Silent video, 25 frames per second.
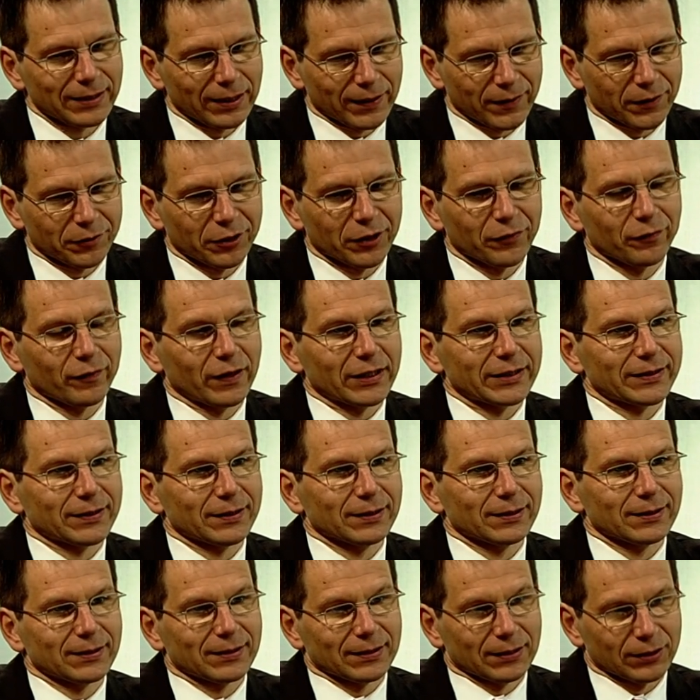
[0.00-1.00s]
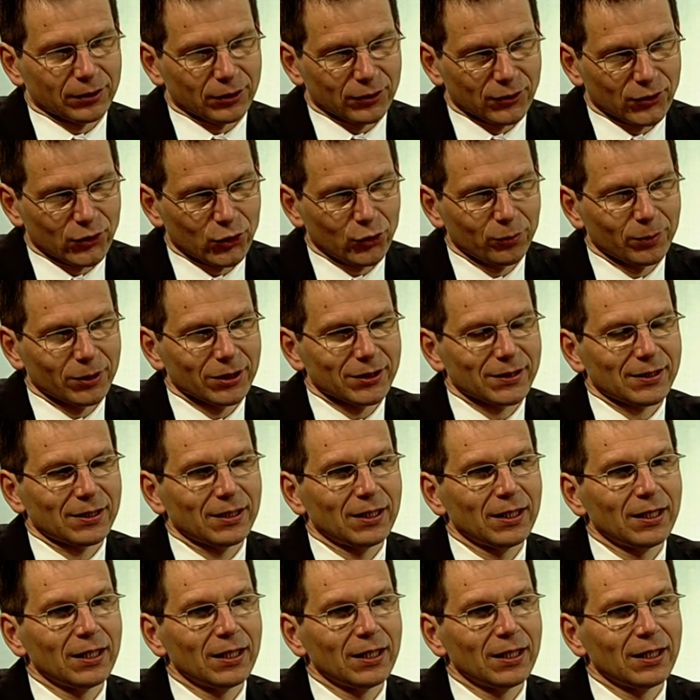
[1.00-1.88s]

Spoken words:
other investors and consumers.